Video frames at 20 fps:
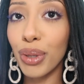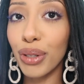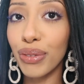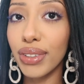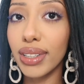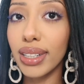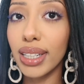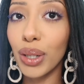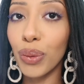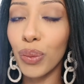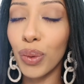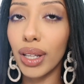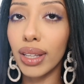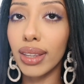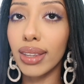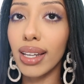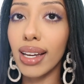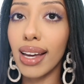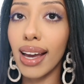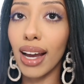perfectly
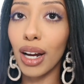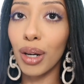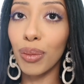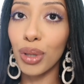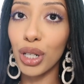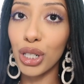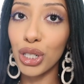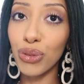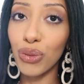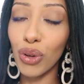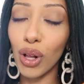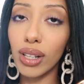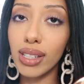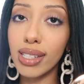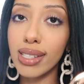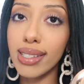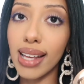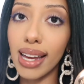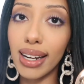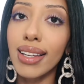with the Airbrush
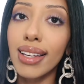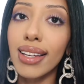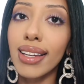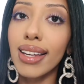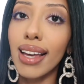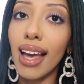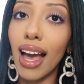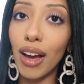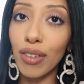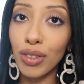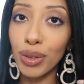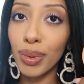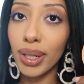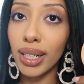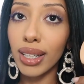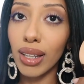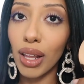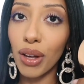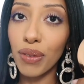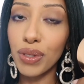Flawless Setting Powder.
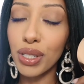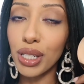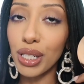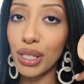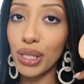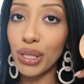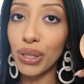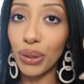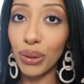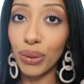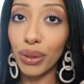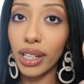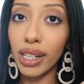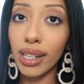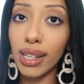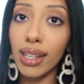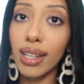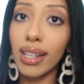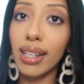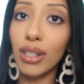Everybody loves this, so you need
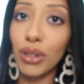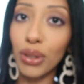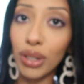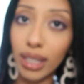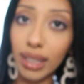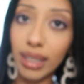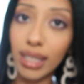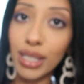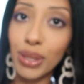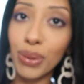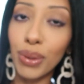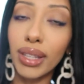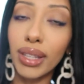it, and you need this